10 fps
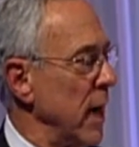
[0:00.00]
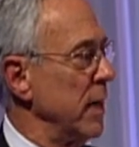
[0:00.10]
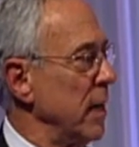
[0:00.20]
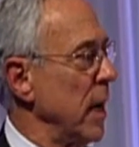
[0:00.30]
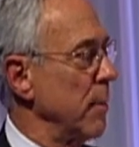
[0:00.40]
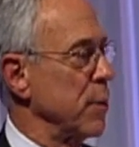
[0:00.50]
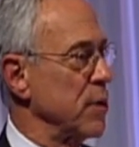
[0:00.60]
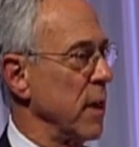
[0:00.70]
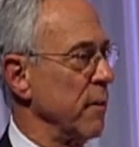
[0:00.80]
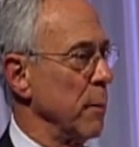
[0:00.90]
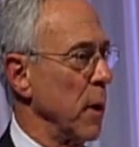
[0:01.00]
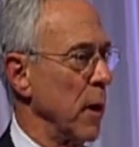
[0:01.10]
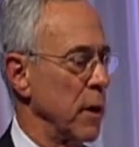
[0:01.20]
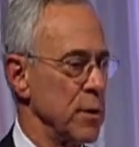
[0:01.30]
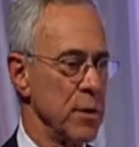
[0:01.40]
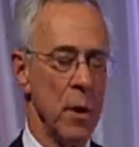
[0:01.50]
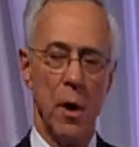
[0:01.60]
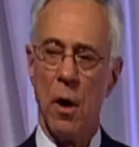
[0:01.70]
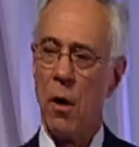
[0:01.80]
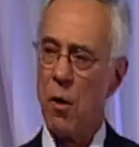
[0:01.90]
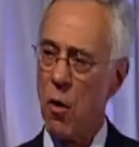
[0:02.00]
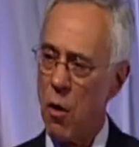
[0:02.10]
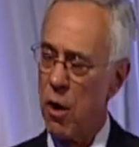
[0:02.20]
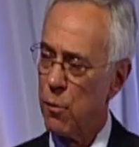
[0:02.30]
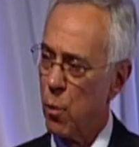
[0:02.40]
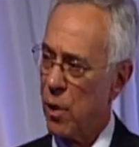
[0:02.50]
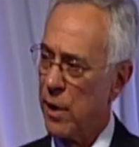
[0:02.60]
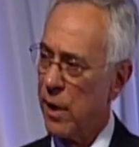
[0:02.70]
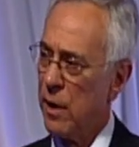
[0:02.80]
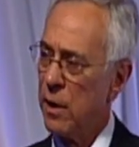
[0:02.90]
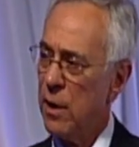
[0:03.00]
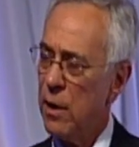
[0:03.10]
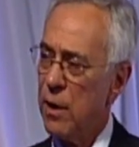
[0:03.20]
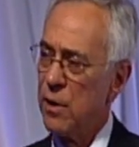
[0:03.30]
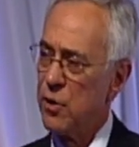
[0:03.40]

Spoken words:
99% of Americans are hardworking,